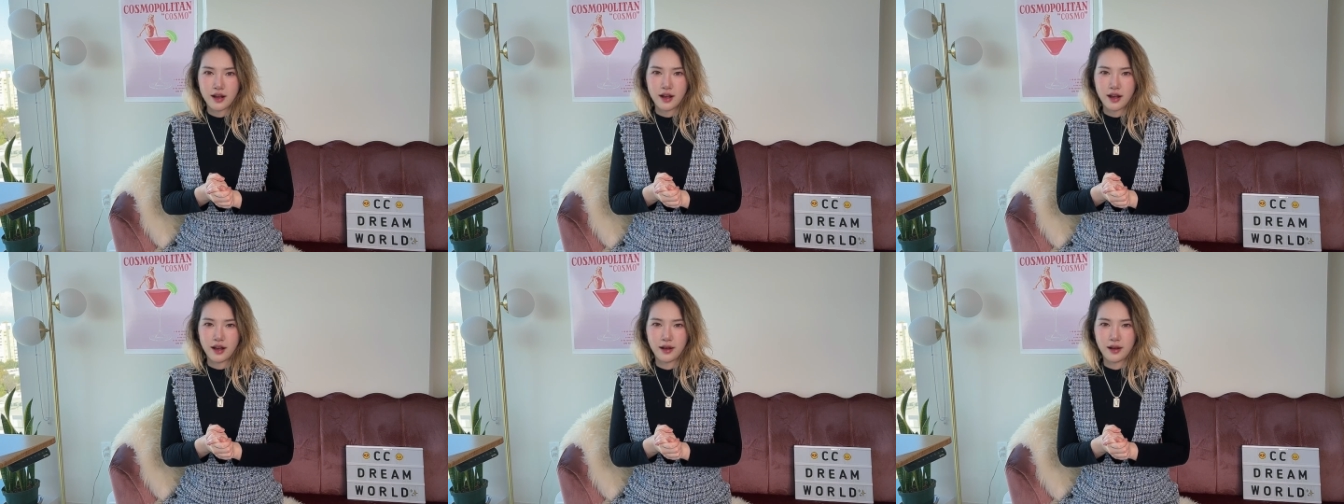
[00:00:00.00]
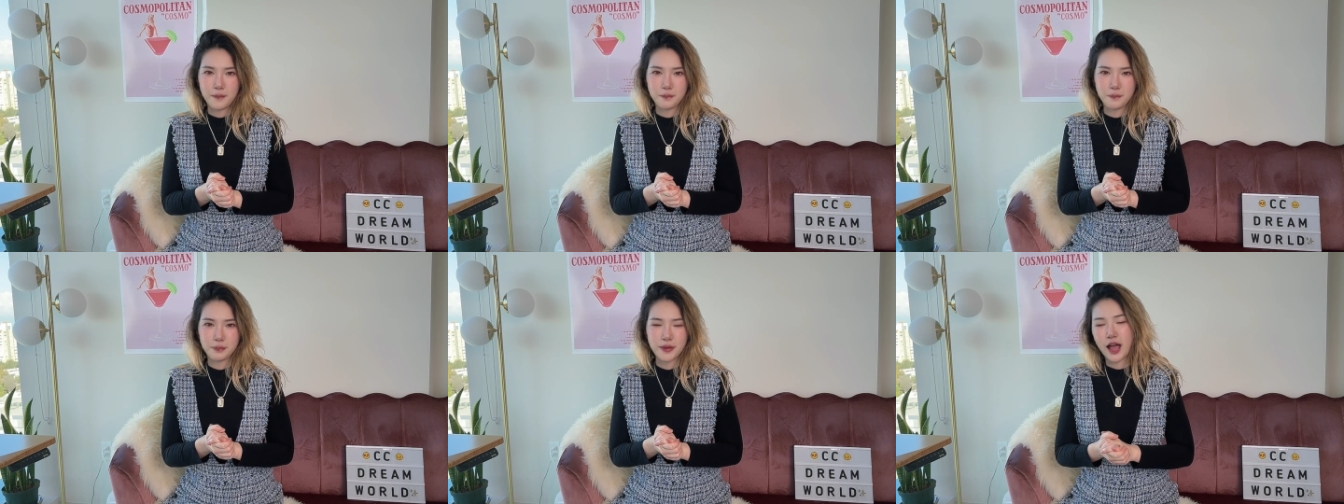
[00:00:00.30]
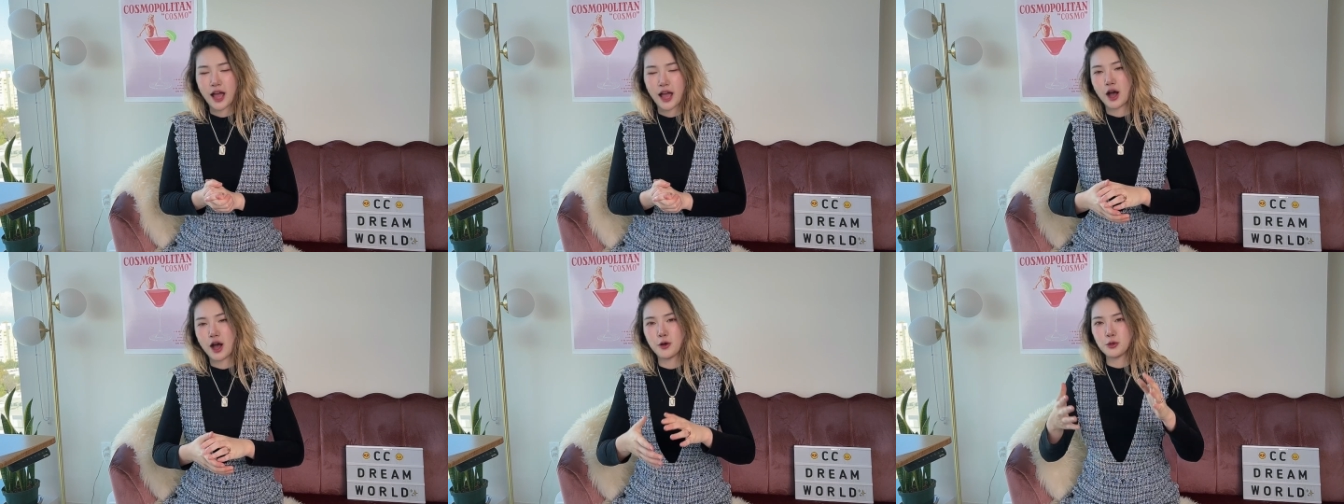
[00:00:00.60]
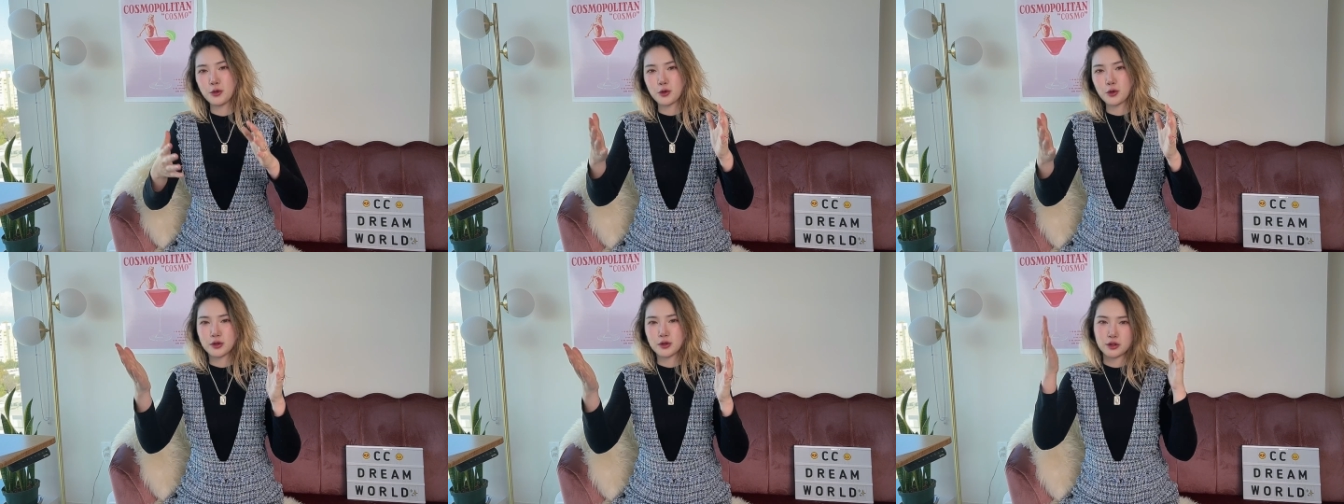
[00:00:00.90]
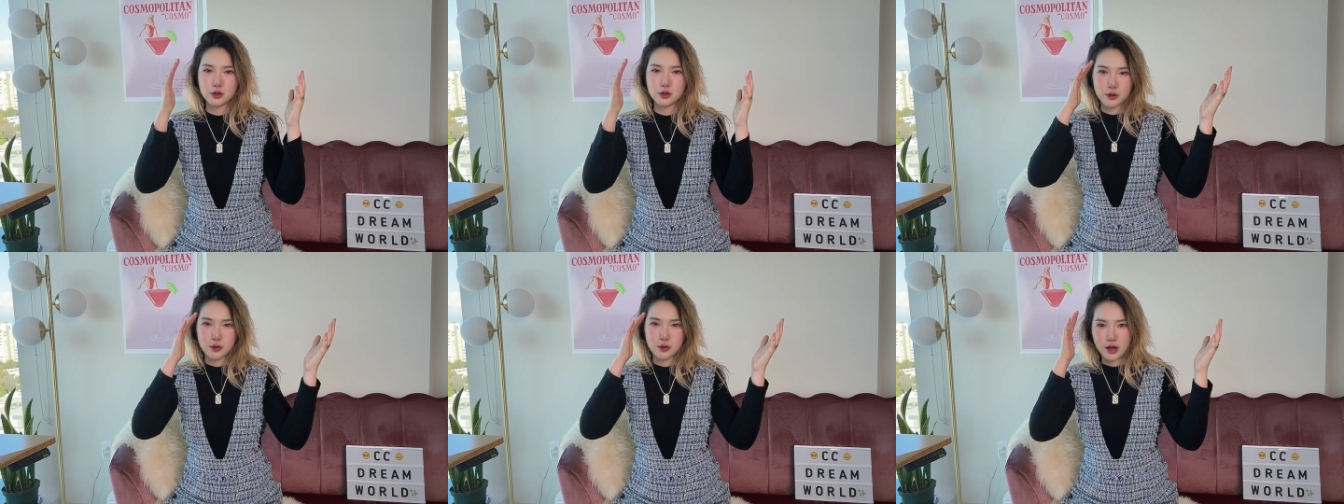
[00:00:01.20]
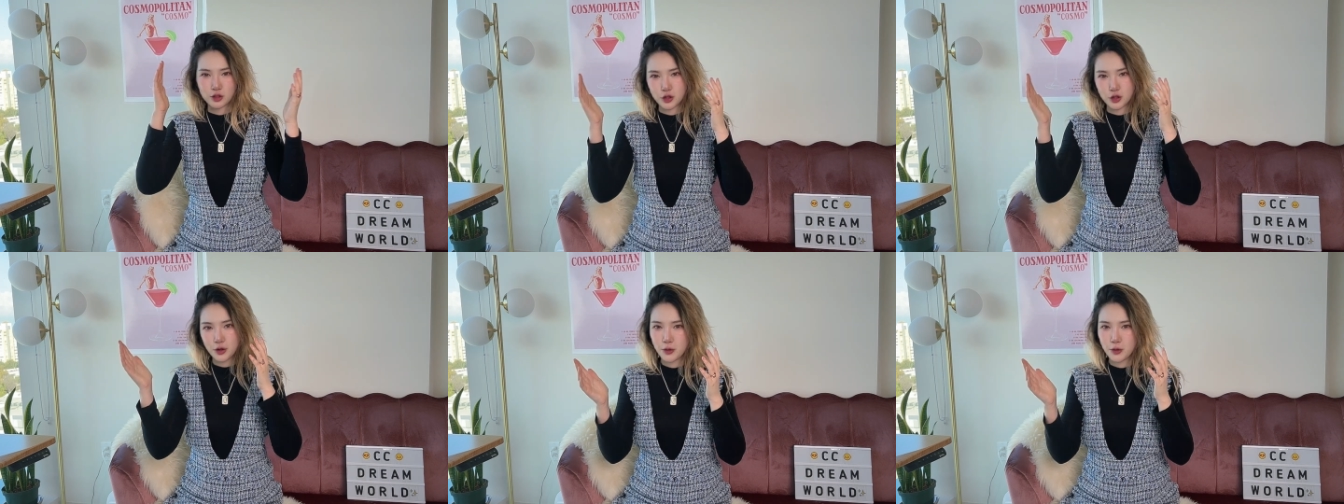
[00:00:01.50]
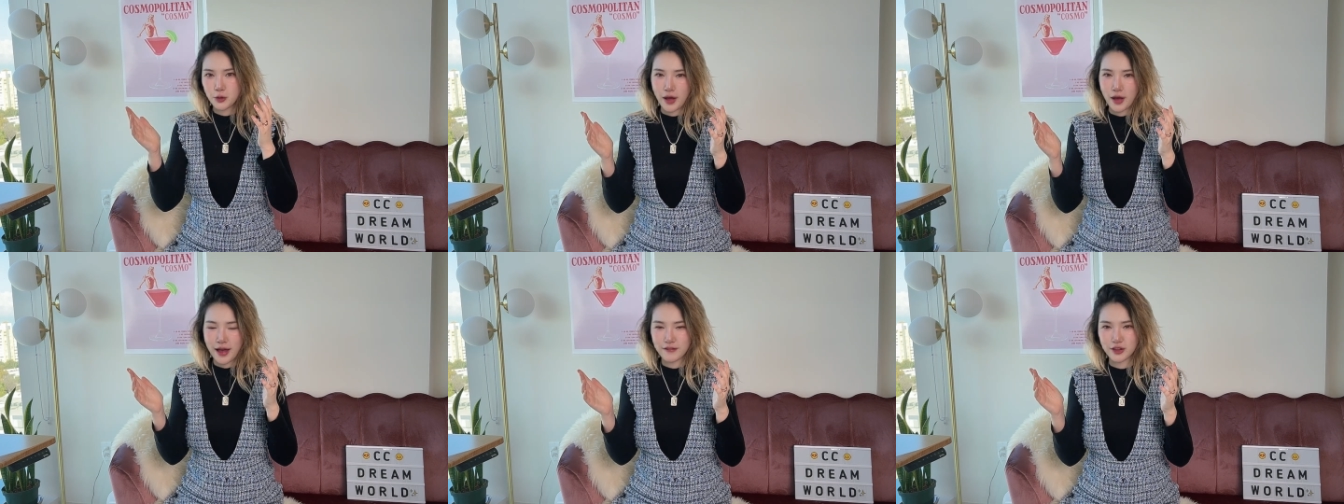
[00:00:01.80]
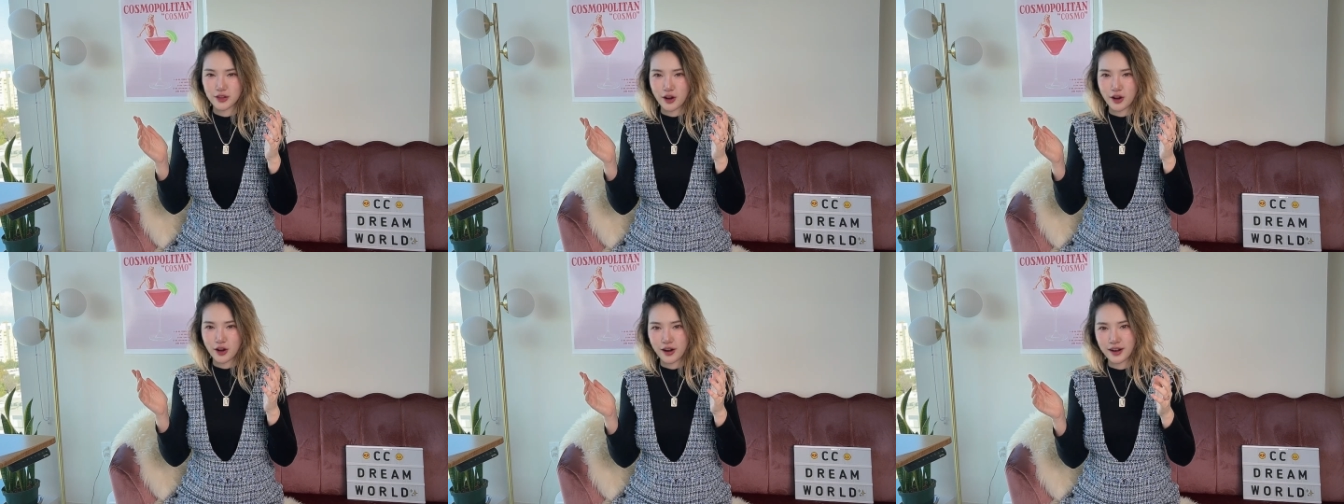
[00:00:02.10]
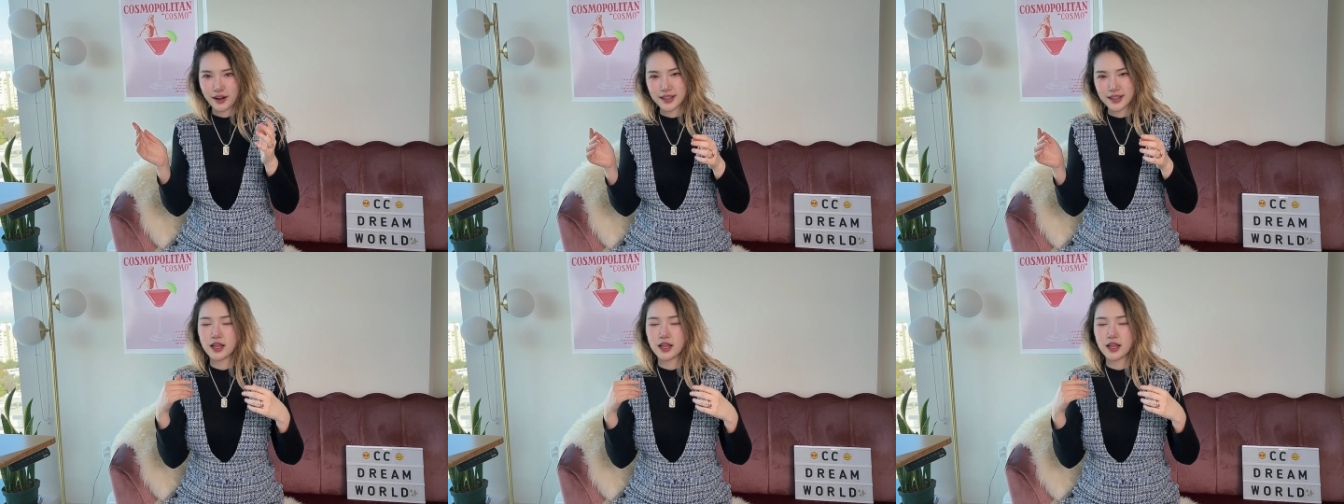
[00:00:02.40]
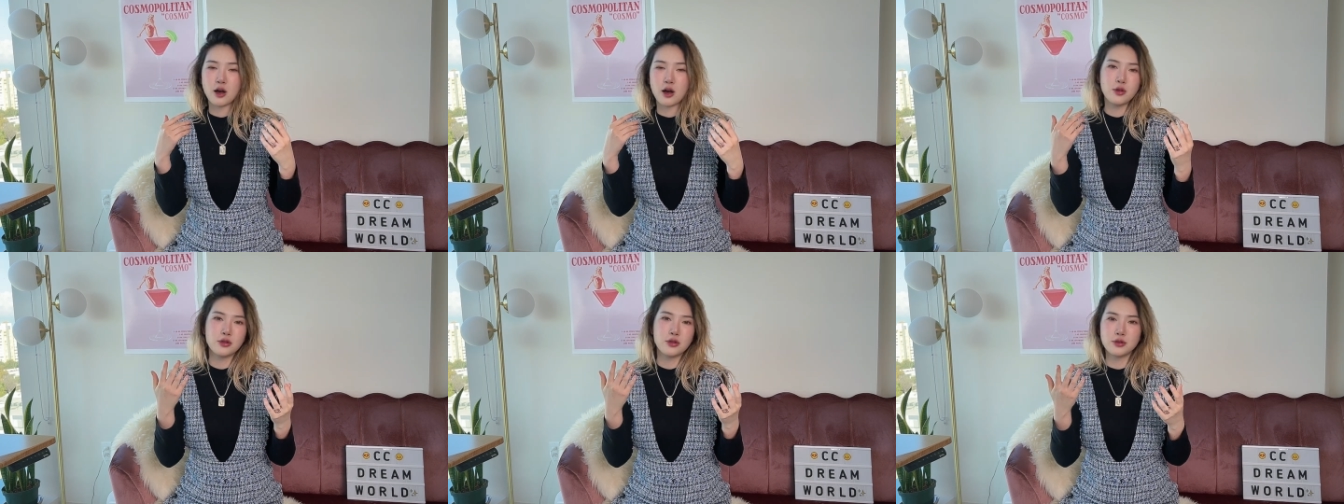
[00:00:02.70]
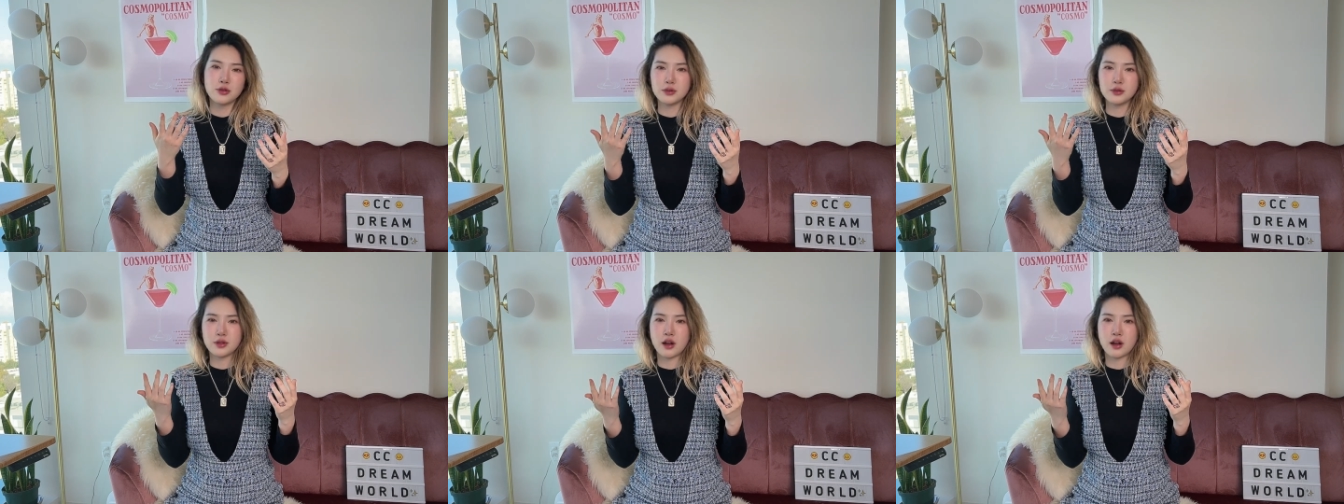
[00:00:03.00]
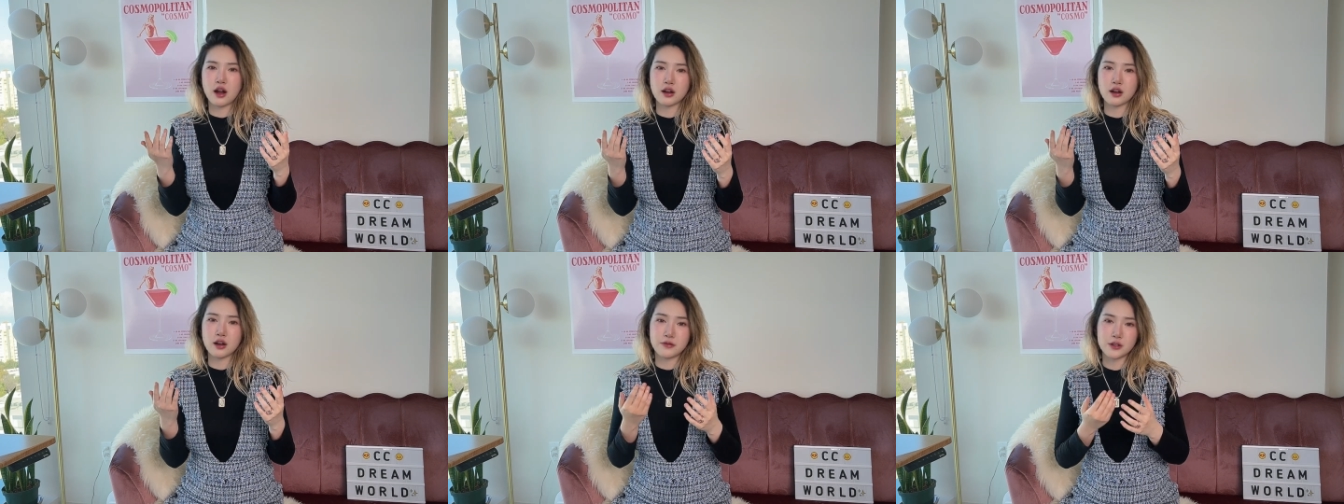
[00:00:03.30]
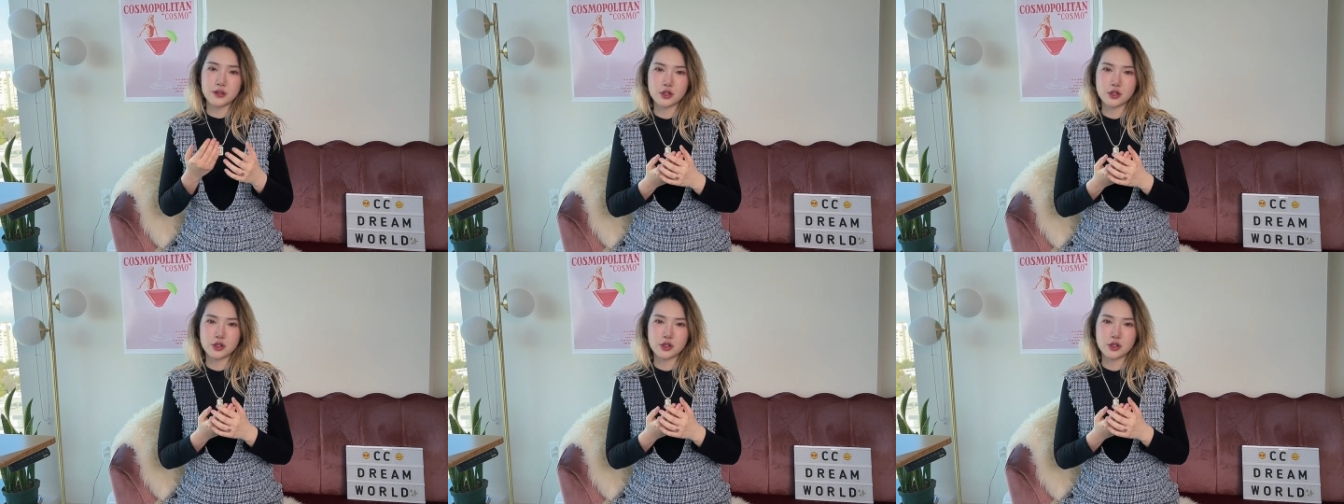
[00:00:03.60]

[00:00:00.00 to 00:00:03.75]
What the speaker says: how you're going to control your avatar is all through the artificial